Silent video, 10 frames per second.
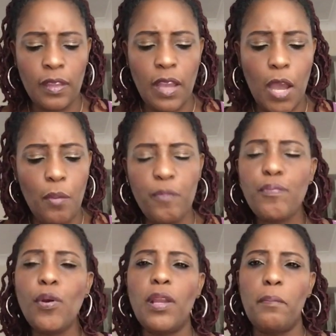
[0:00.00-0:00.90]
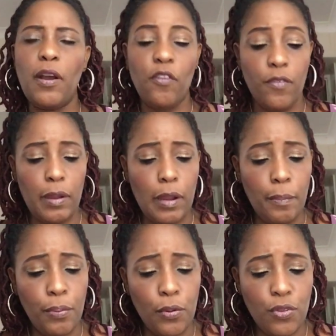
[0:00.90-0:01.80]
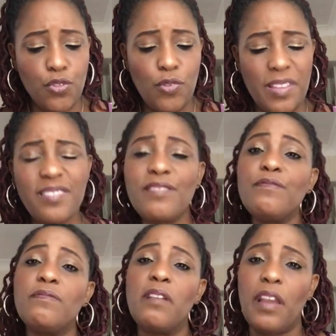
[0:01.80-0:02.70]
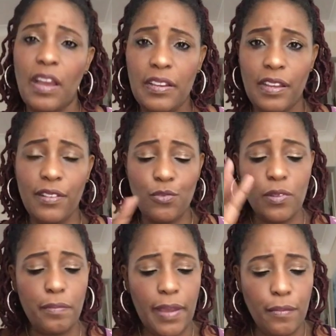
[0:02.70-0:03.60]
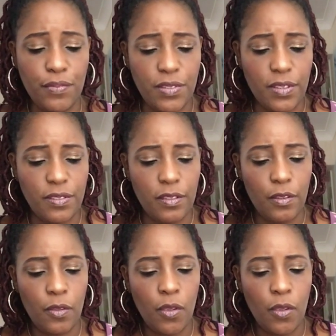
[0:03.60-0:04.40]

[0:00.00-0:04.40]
am Paul of Apollos. You are still carnal. That's what the Bible says.